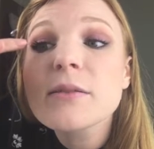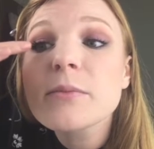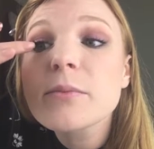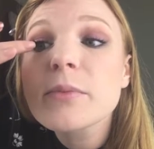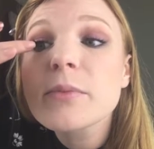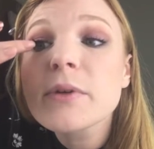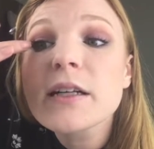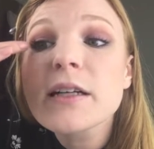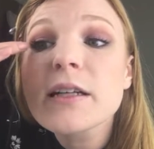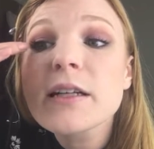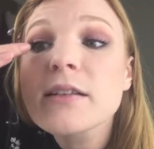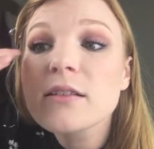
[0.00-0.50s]

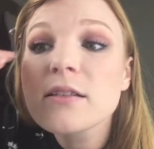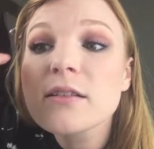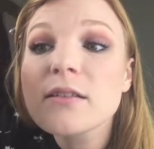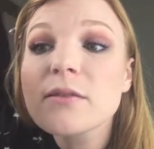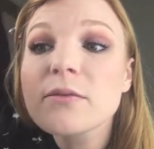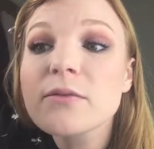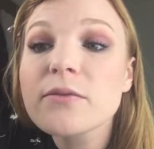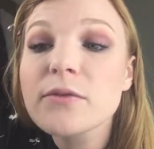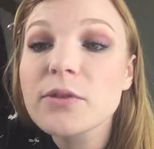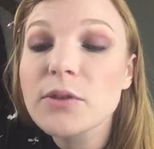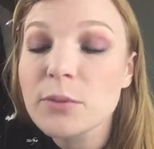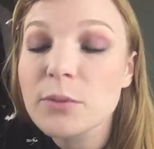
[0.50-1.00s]
but
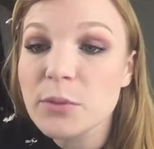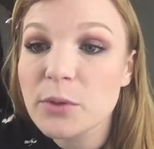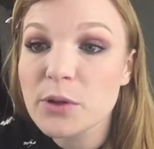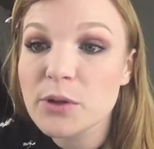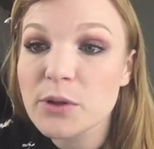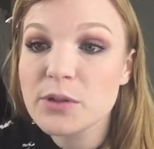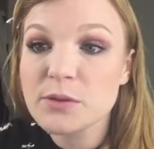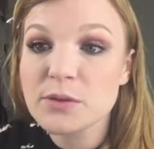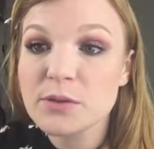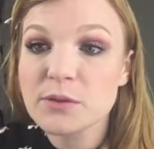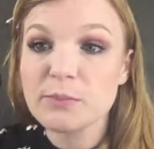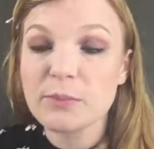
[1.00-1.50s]
for the
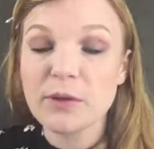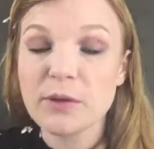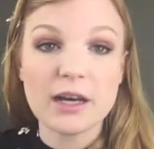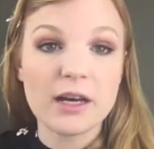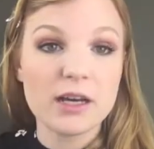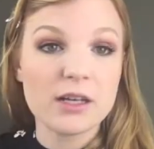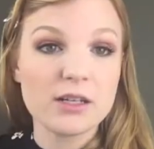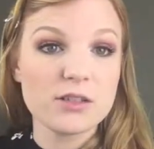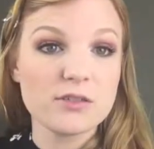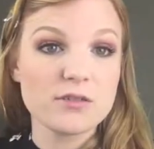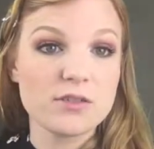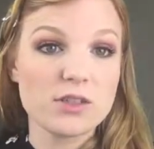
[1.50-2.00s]
most
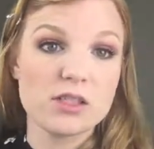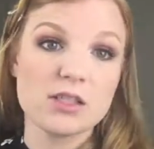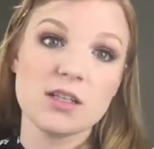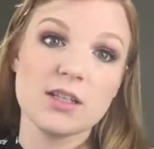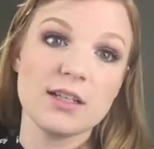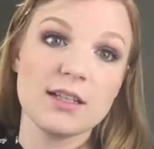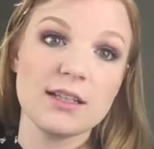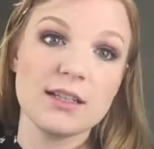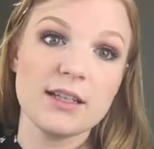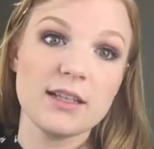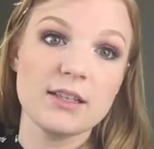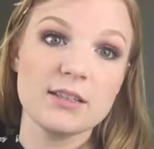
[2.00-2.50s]
part you just
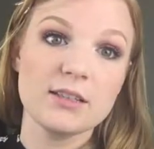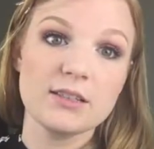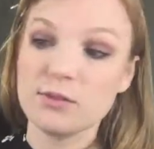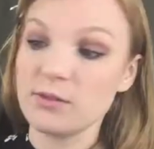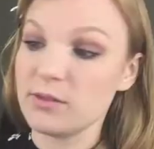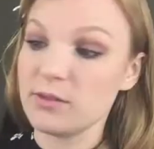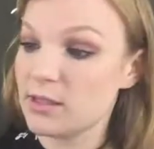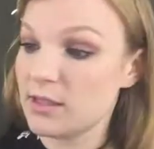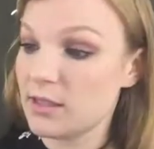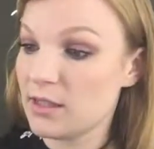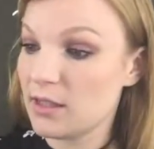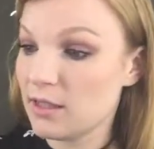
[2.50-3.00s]
gotta let it do
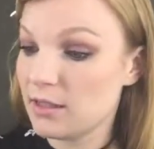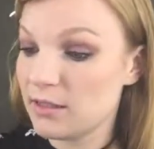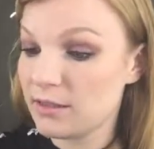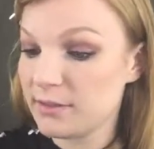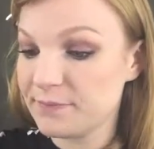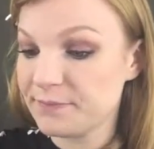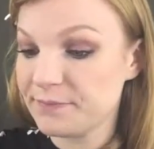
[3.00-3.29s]
its thing.